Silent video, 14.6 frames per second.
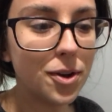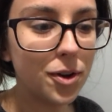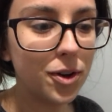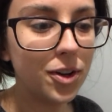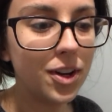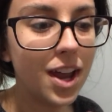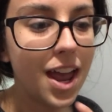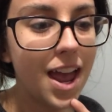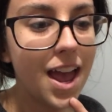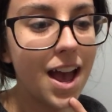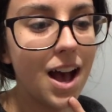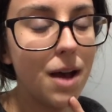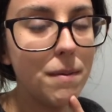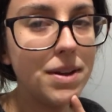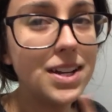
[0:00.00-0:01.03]
So
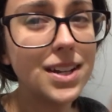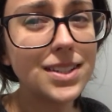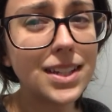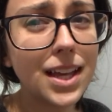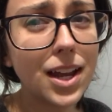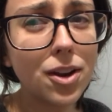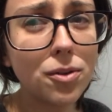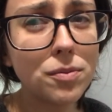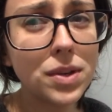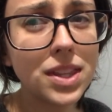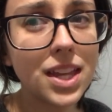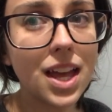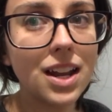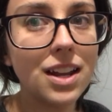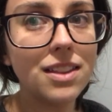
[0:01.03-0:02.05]
um, he doesn't get on with
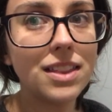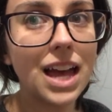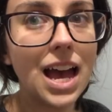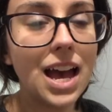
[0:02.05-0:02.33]
Kenneth,